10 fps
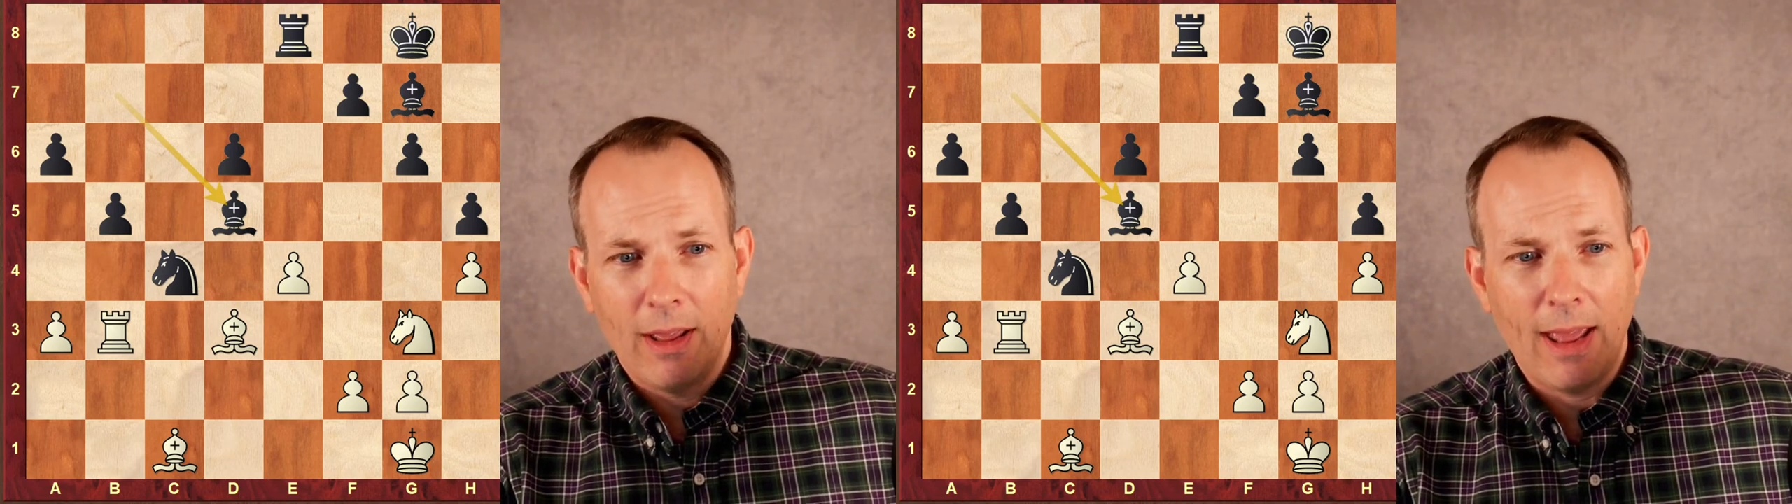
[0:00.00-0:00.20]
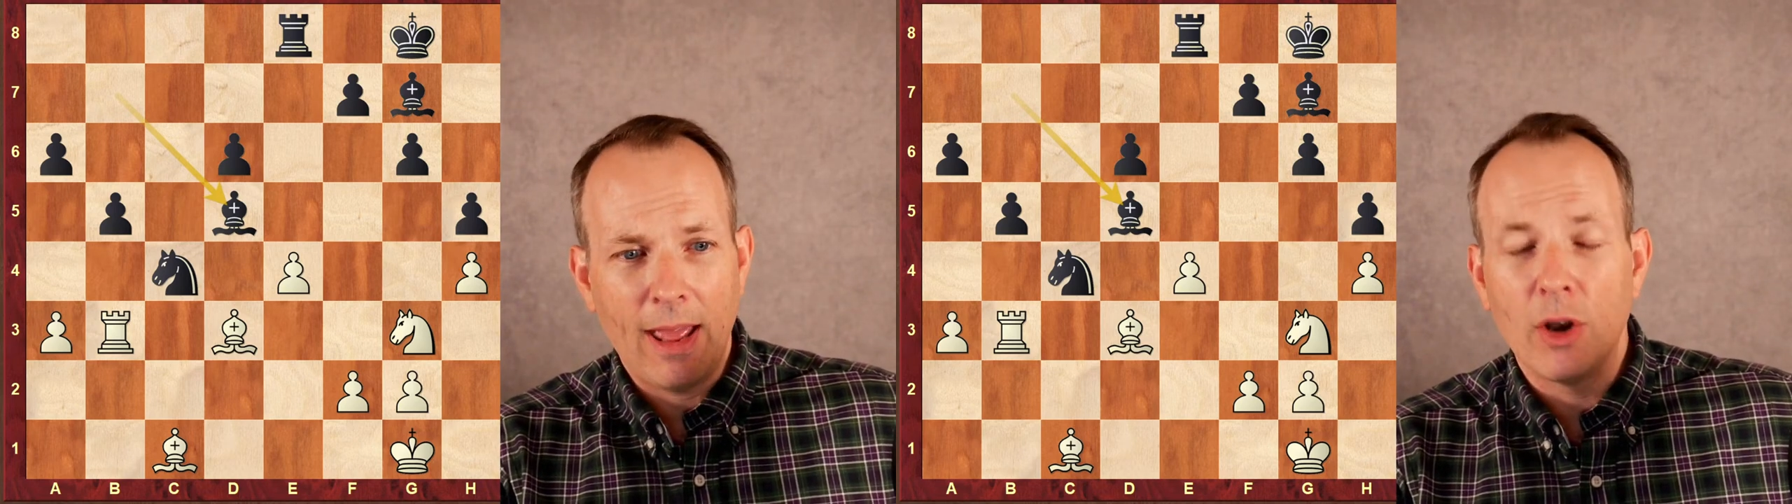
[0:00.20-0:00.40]

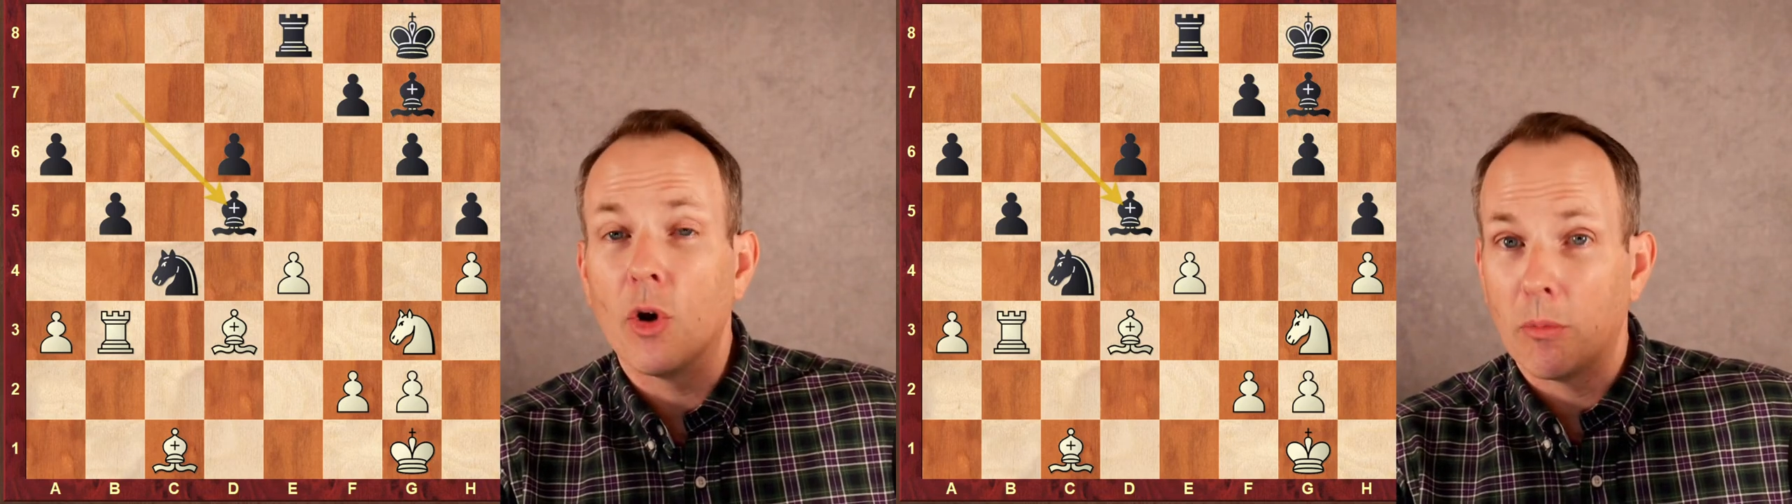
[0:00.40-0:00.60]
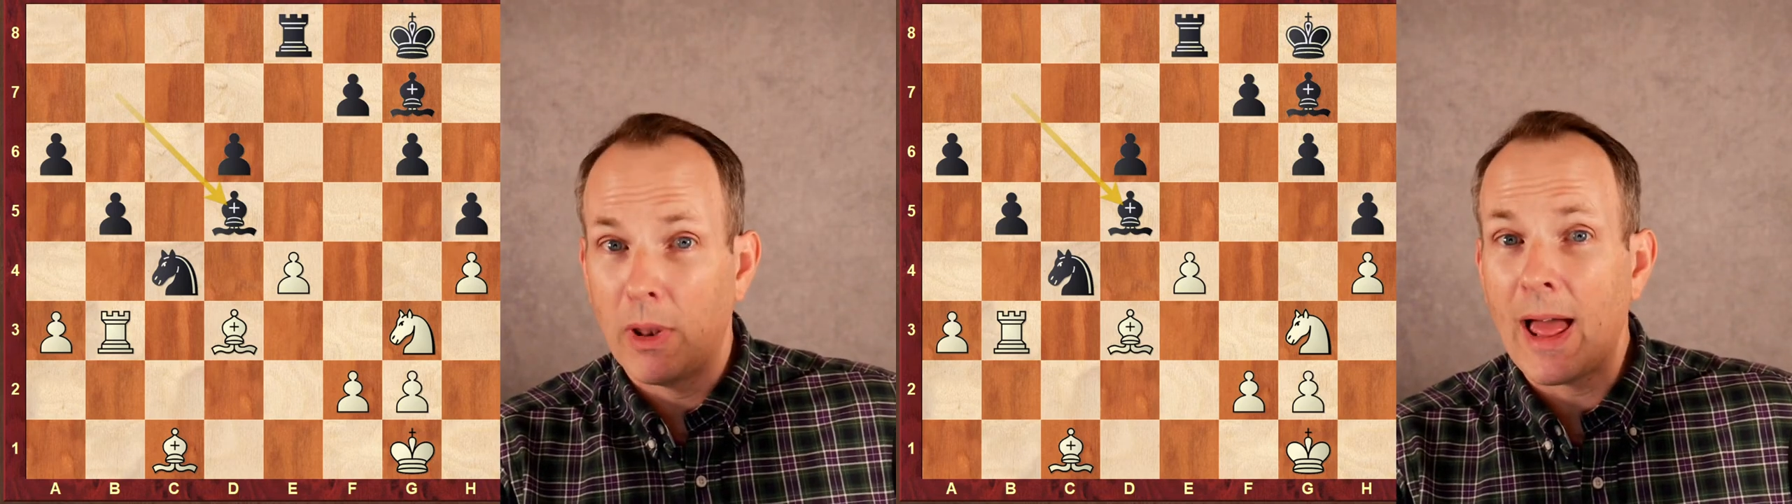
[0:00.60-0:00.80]

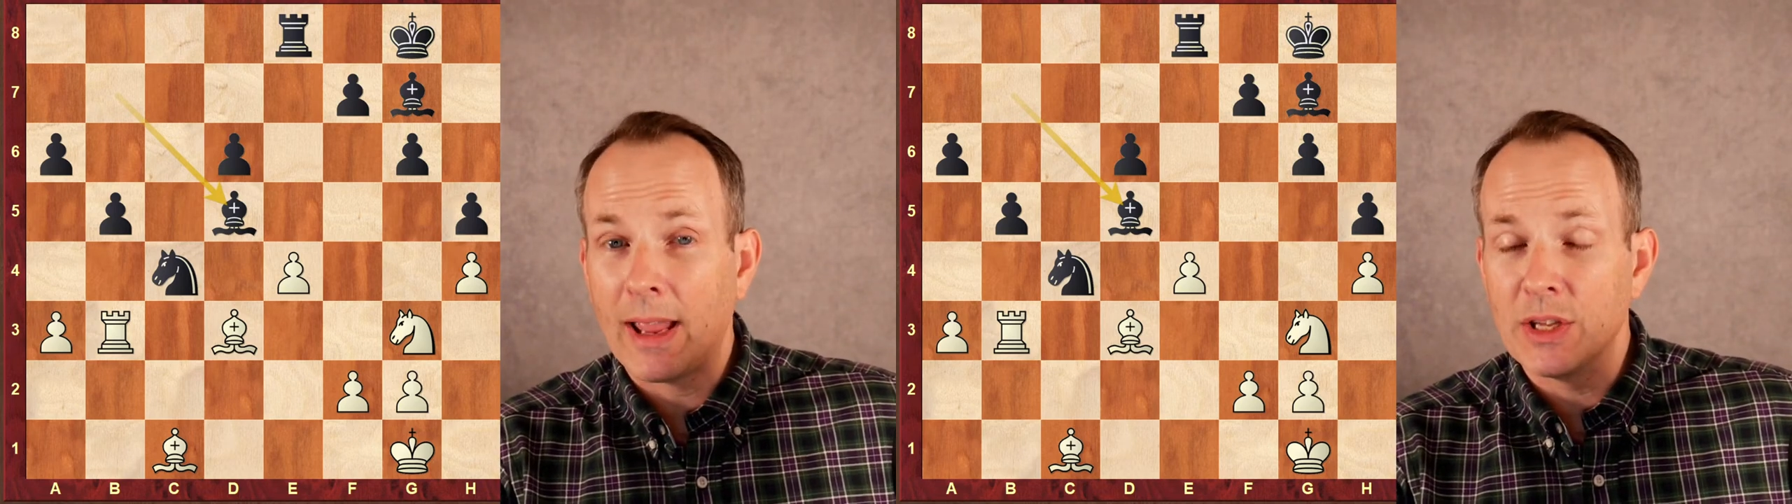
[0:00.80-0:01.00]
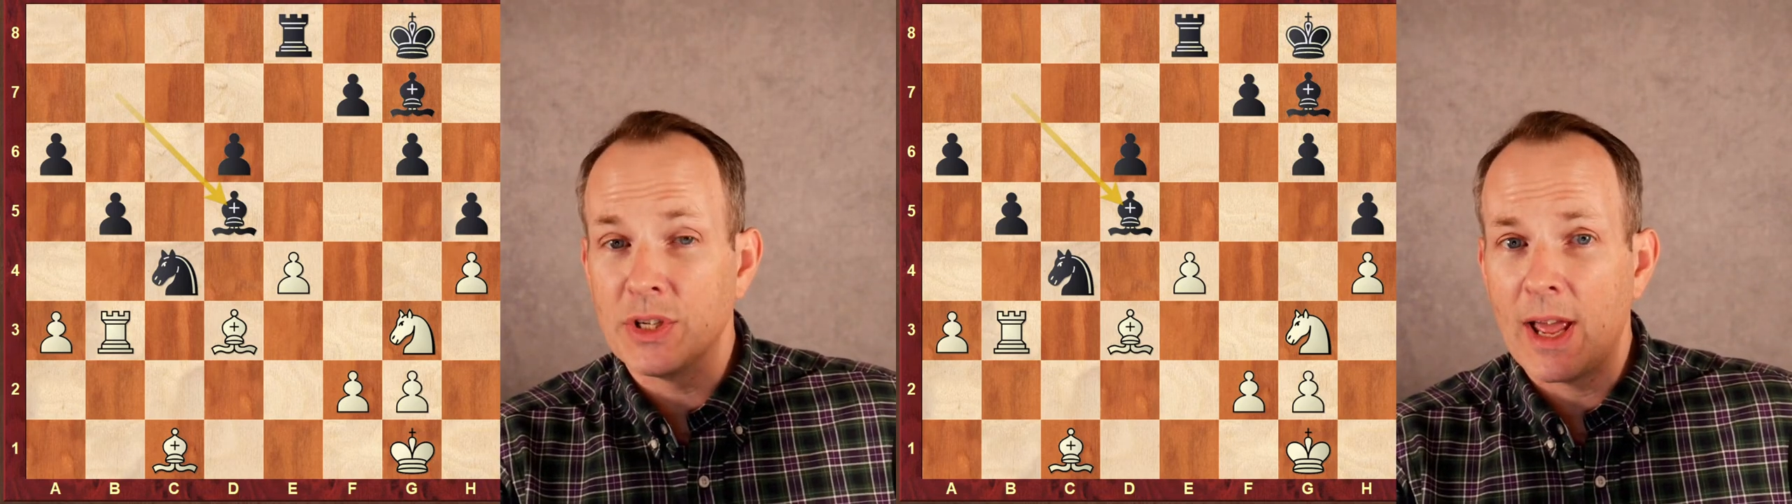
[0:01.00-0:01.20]
and
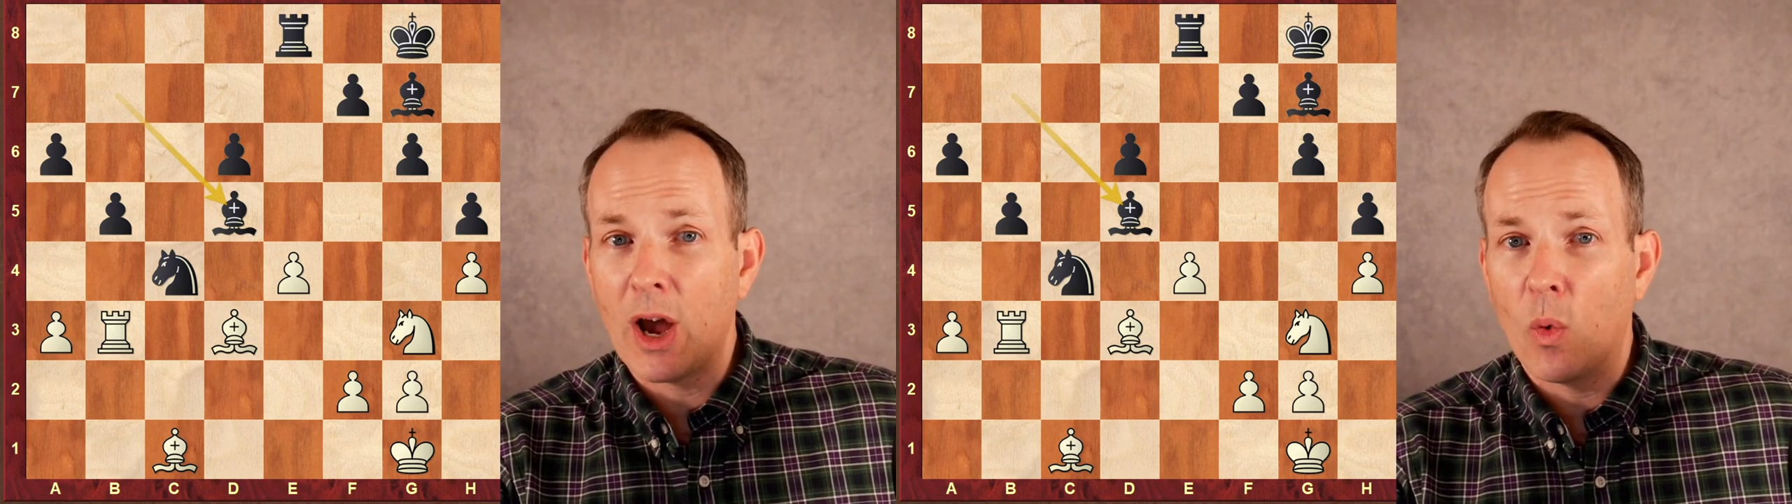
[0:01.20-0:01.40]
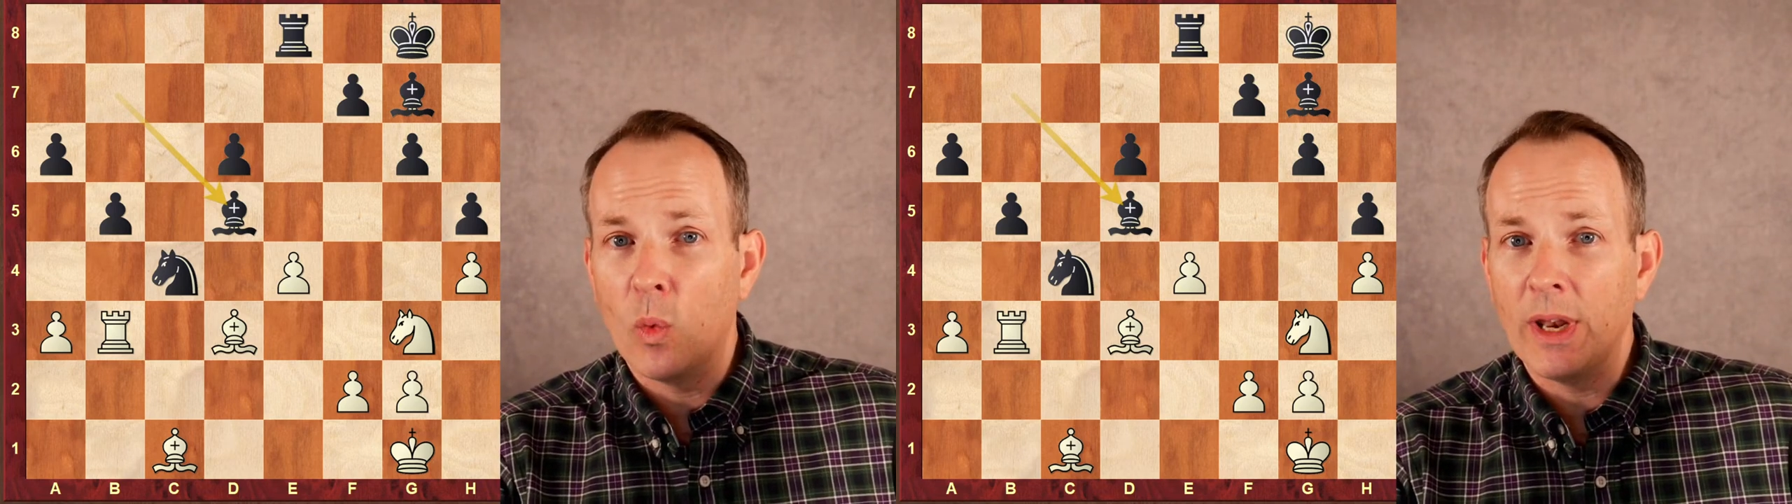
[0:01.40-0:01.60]
Black is
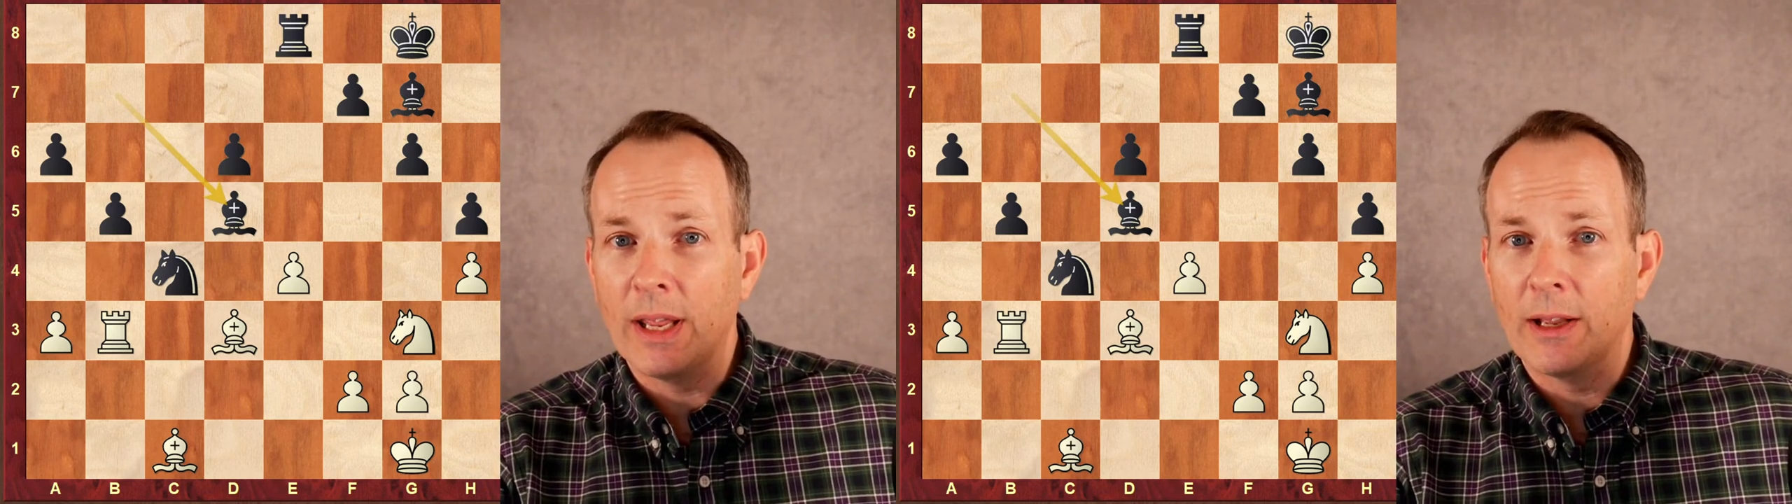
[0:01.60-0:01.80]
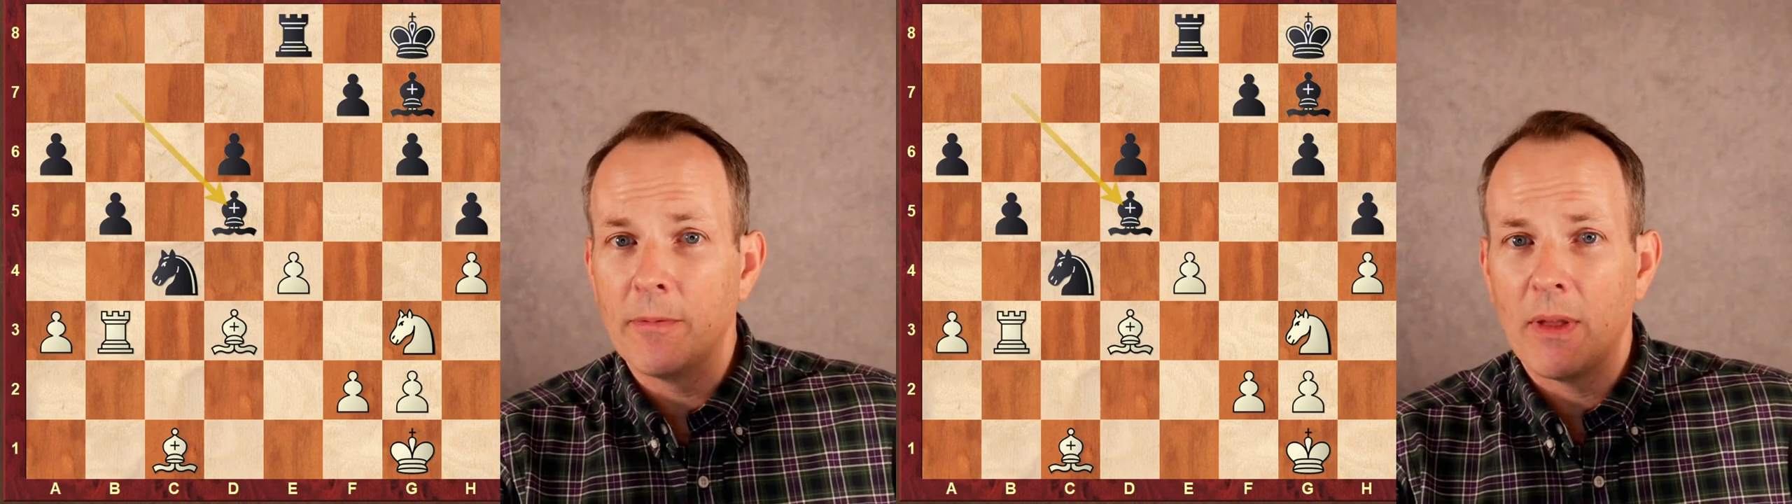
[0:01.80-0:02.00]
now winning.